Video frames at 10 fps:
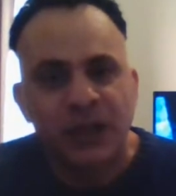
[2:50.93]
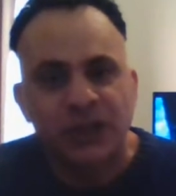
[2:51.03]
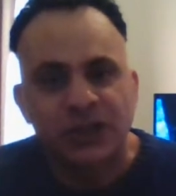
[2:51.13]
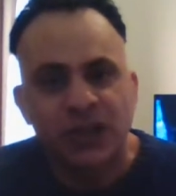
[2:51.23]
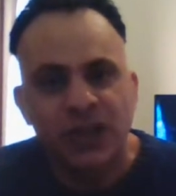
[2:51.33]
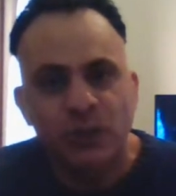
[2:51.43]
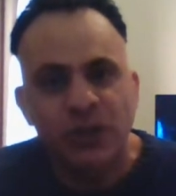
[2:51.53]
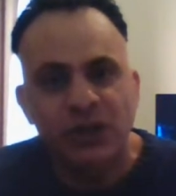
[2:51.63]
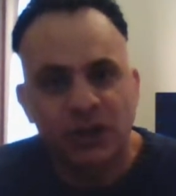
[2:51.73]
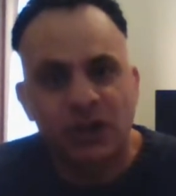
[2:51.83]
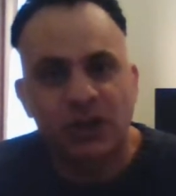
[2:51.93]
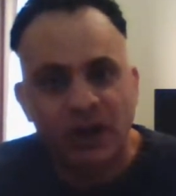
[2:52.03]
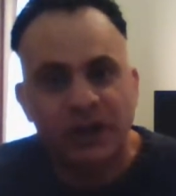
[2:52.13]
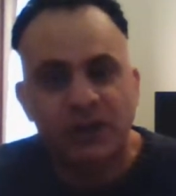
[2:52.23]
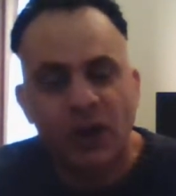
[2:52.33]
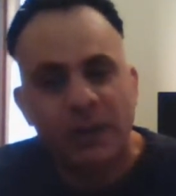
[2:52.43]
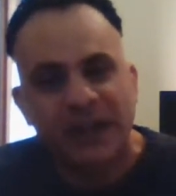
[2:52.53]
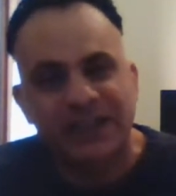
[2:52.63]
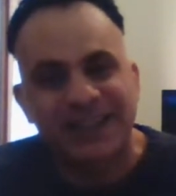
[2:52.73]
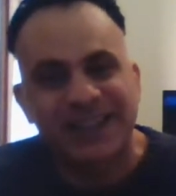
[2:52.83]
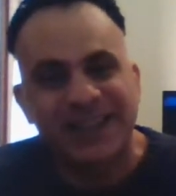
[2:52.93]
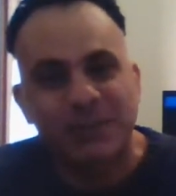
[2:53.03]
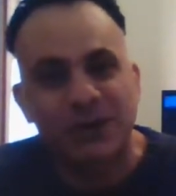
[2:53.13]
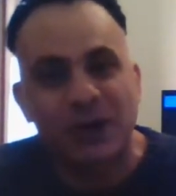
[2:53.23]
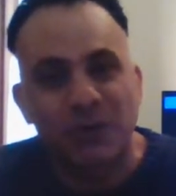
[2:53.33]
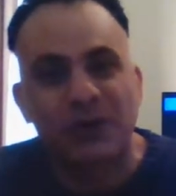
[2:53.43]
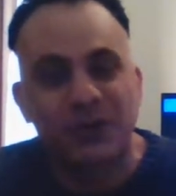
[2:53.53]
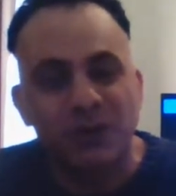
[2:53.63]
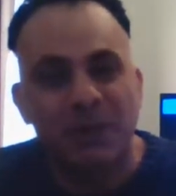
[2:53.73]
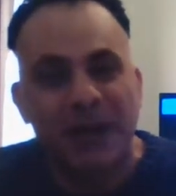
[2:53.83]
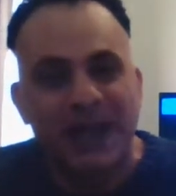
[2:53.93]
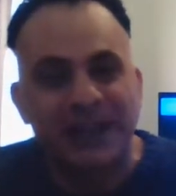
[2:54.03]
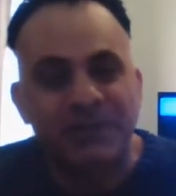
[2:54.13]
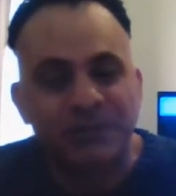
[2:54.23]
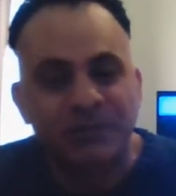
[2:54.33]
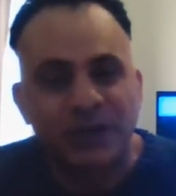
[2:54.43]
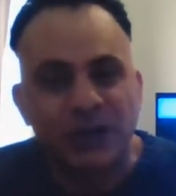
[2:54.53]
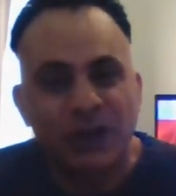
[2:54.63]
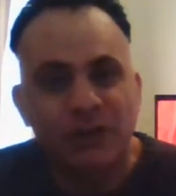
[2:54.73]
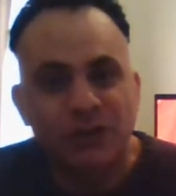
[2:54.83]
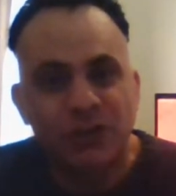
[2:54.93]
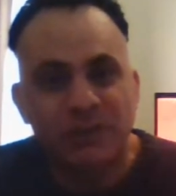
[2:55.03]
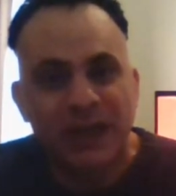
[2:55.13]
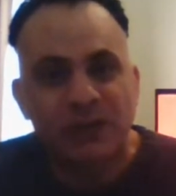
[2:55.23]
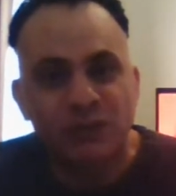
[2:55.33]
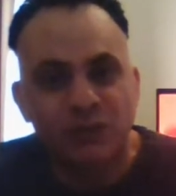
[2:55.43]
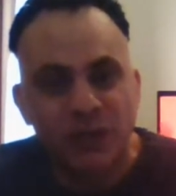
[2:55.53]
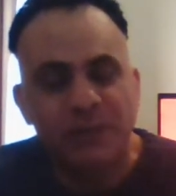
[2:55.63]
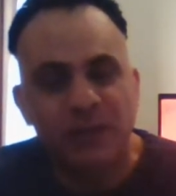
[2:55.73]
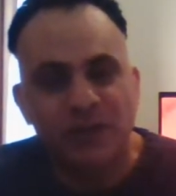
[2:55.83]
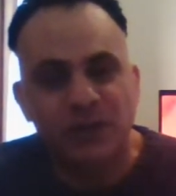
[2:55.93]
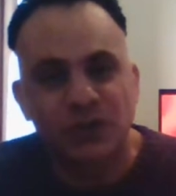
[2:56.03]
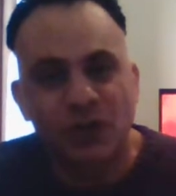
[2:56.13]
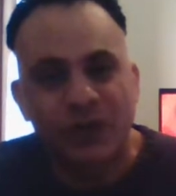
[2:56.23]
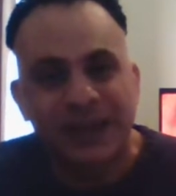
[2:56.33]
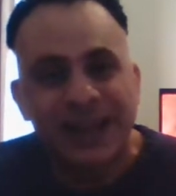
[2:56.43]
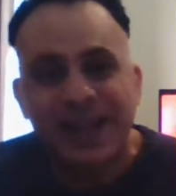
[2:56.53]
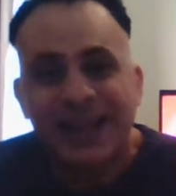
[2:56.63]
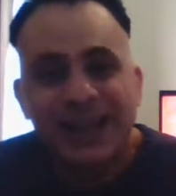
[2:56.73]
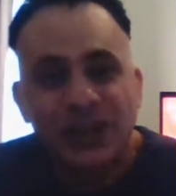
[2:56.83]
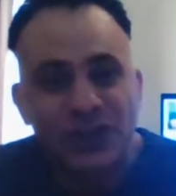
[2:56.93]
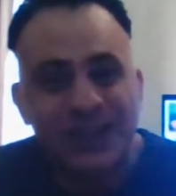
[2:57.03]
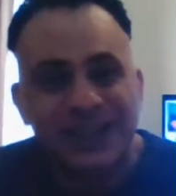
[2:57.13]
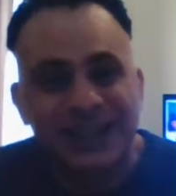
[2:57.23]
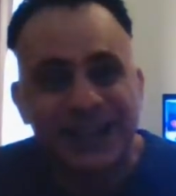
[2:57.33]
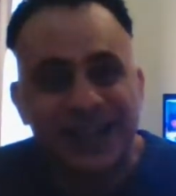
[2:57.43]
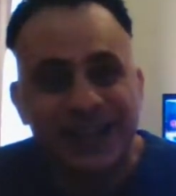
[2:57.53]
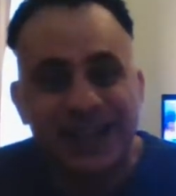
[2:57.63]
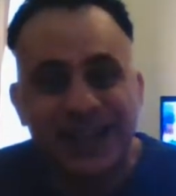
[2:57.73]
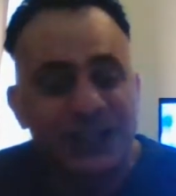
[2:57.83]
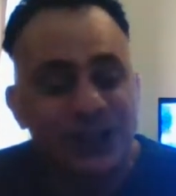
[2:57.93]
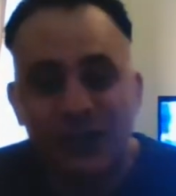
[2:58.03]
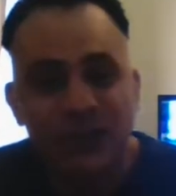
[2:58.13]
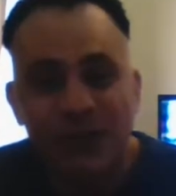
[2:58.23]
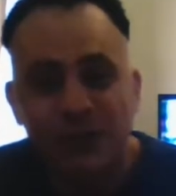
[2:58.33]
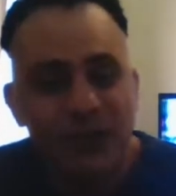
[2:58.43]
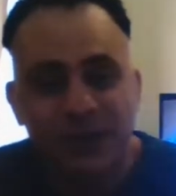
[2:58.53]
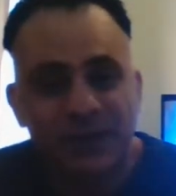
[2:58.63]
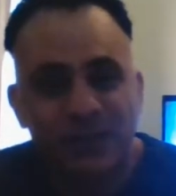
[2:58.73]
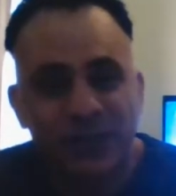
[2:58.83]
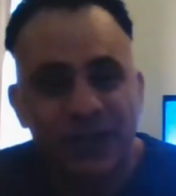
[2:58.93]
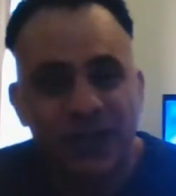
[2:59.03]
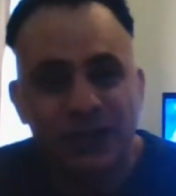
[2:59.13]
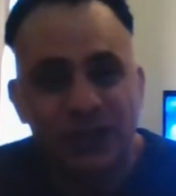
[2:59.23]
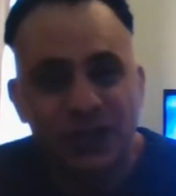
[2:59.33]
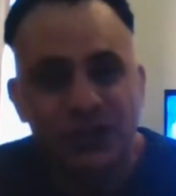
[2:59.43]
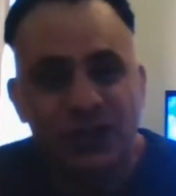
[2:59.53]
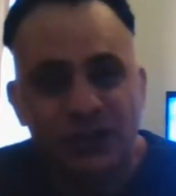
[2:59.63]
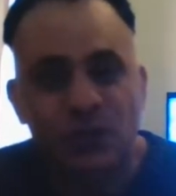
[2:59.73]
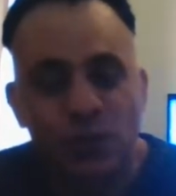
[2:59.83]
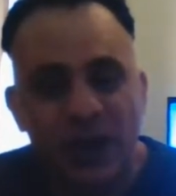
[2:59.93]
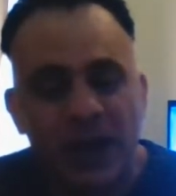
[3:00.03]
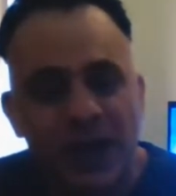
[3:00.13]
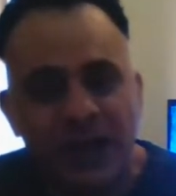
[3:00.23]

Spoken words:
So if we kind of go back to the subject I want to talk about, and you know, Superman's rebirth story in Justice League, it's just no good. It just doesn't work.